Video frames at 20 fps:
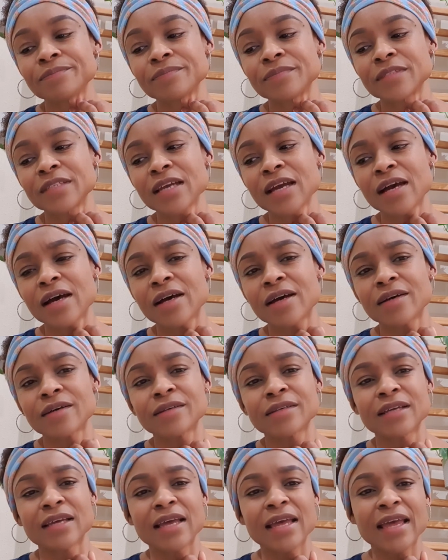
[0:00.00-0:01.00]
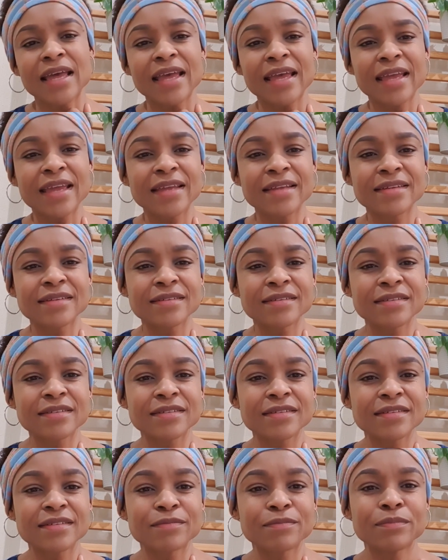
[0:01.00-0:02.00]
Yeah, and
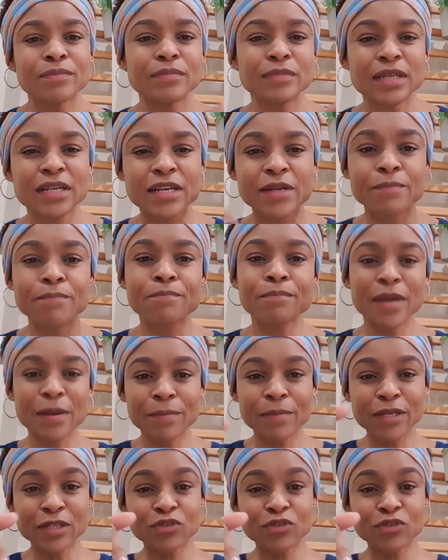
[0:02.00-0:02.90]
remember